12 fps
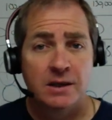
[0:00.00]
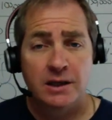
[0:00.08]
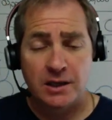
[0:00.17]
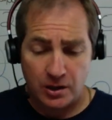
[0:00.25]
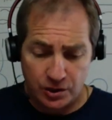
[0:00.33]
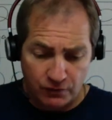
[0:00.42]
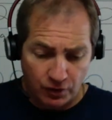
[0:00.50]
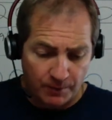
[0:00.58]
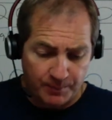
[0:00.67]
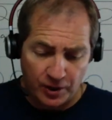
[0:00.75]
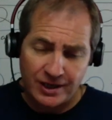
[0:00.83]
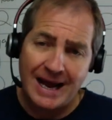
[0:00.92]
You've got
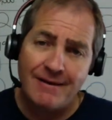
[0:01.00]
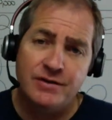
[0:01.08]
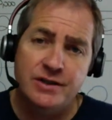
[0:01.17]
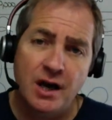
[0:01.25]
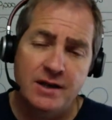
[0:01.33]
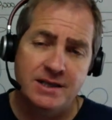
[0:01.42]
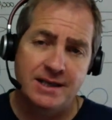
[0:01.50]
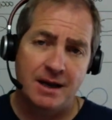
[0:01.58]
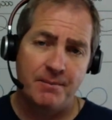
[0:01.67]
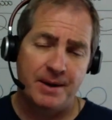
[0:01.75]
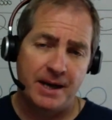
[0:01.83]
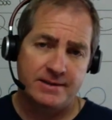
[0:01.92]
to put an advertising
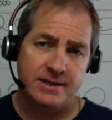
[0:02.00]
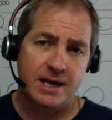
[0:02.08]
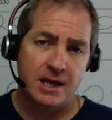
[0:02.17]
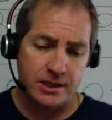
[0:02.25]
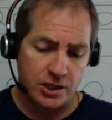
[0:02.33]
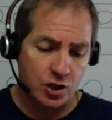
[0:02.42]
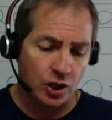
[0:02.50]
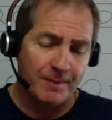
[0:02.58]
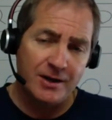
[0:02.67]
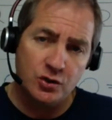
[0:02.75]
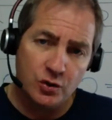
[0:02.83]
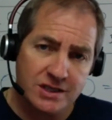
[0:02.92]
campaign together. You've got to
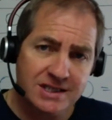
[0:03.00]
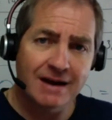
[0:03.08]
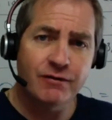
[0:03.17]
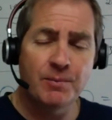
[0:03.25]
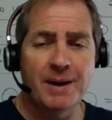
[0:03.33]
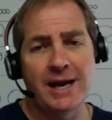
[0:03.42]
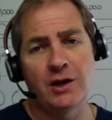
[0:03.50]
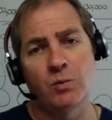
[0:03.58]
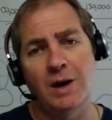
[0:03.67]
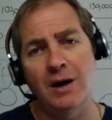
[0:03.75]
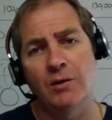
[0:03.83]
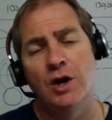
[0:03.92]
make sure the staff are paid
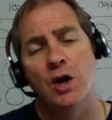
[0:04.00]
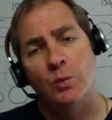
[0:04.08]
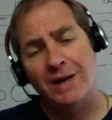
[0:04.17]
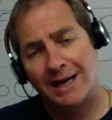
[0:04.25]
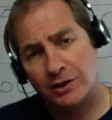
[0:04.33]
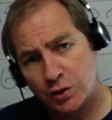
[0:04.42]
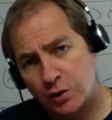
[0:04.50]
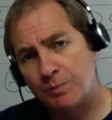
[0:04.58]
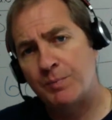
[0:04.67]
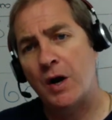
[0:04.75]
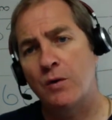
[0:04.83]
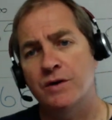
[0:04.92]
well. We had
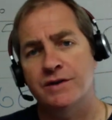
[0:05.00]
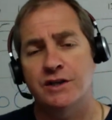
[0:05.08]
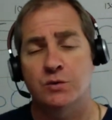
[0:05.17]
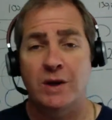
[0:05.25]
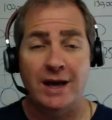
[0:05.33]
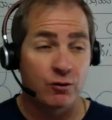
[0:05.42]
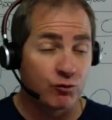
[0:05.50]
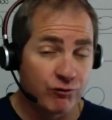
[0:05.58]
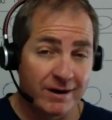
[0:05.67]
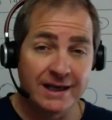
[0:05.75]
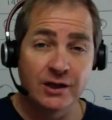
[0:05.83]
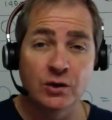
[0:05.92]
good bonuses. We had a
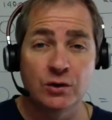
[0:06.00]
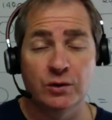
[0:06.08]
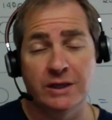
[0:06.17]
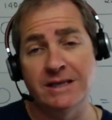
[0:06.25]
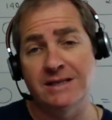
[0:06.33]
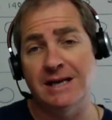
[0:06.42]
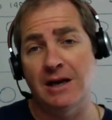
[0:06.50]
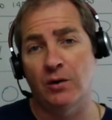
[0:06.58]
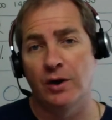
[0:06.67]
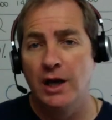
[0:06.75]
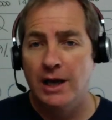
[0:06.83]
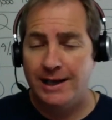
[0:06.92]
really good looking
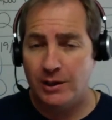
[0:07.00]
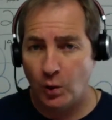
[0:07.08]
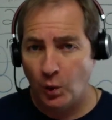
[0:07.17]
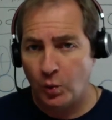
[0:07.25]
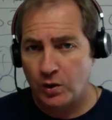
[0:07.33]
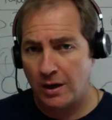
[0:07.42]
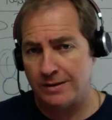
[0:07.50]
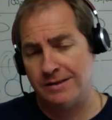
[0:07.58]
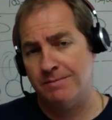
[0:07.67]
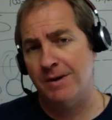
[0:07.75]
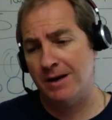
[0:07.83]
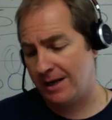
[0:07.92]
salon. It all
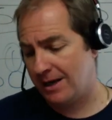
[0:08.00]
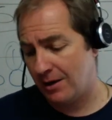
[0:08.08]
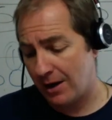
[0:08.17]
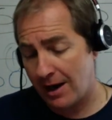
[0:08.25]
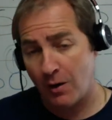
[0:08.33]
costs money.